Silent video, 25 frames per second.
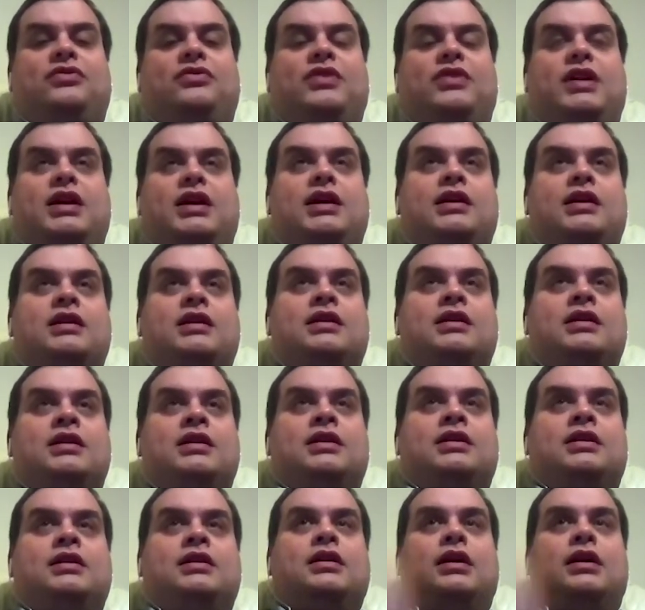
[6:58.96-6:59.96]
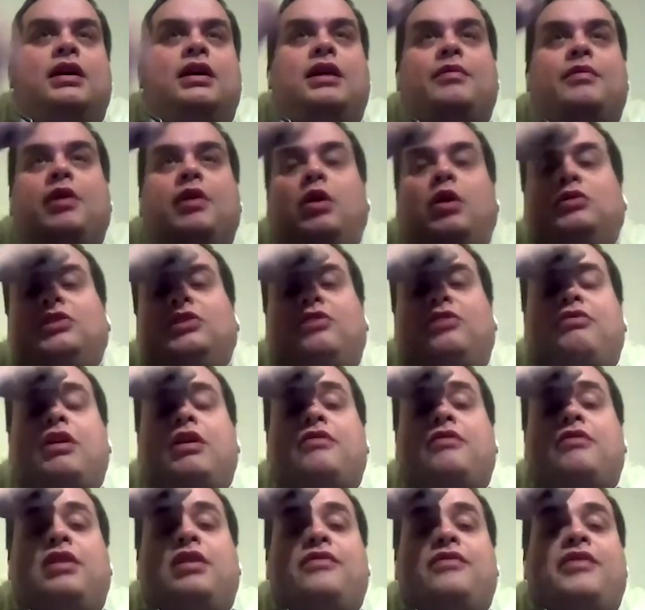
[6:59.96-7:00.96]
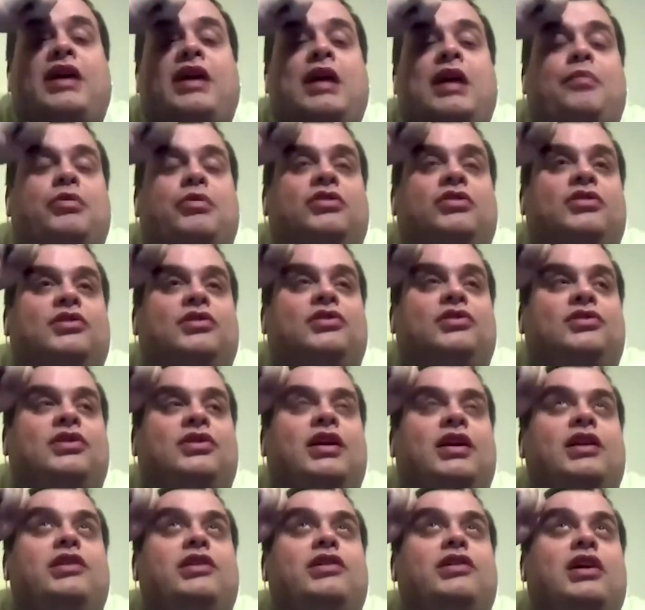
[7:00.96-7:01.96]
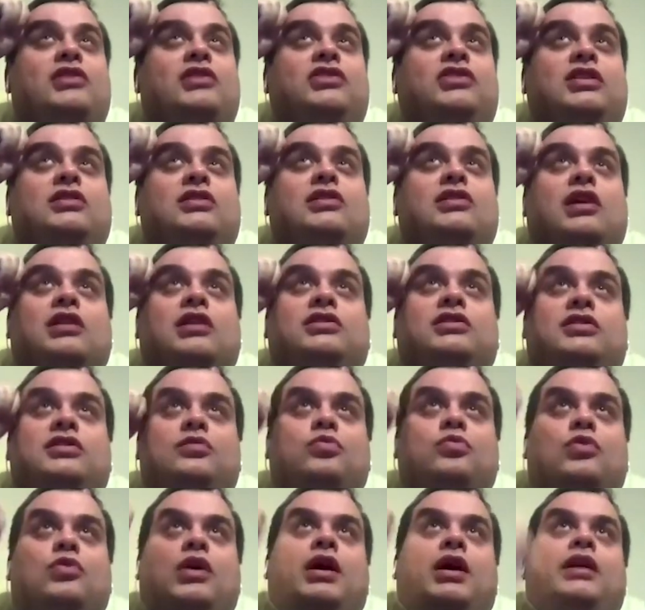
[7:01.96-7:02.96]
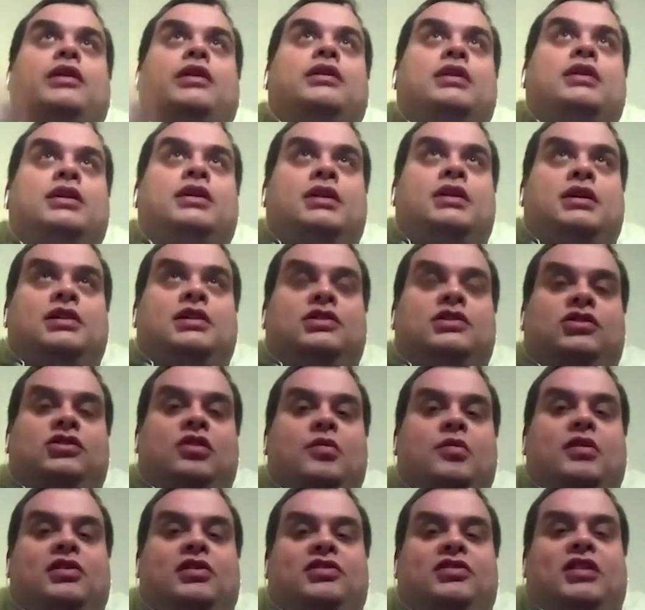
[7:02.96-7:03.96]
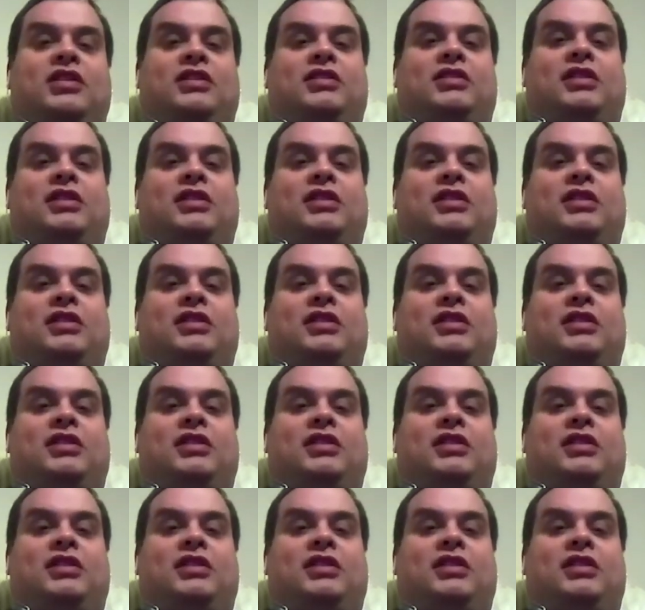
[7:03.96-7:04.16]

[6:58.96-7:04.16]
the oldest Rover I've had, which is a 1991 216